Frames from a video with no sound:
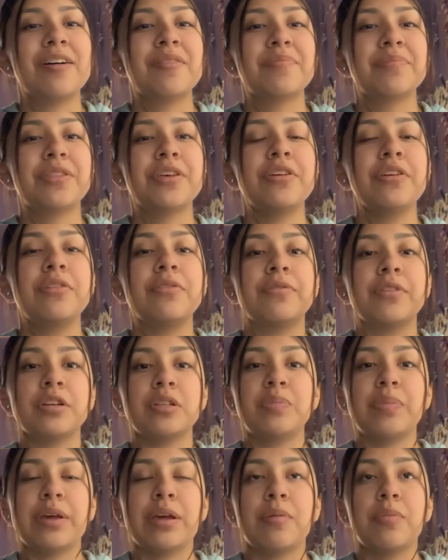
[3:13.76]
the
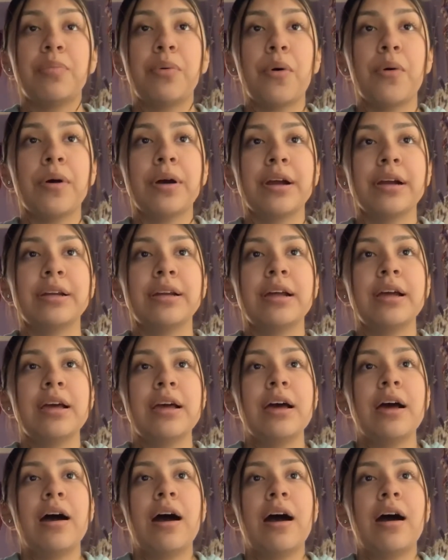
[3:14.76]
universe being born,
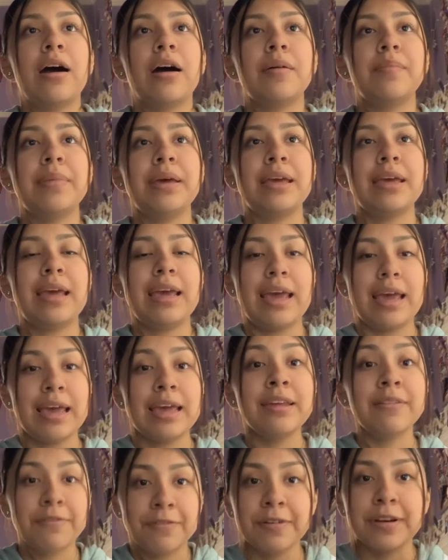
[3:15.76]
it
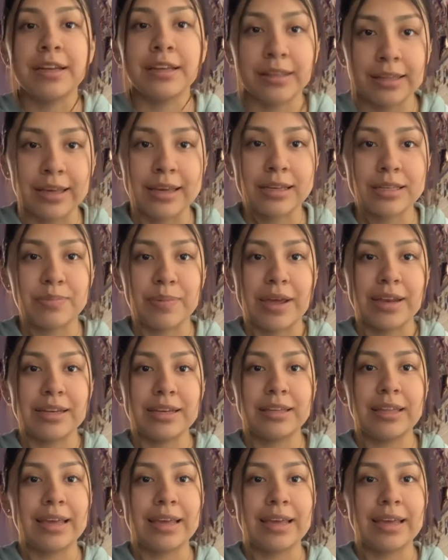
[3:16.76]
infinitely expanded,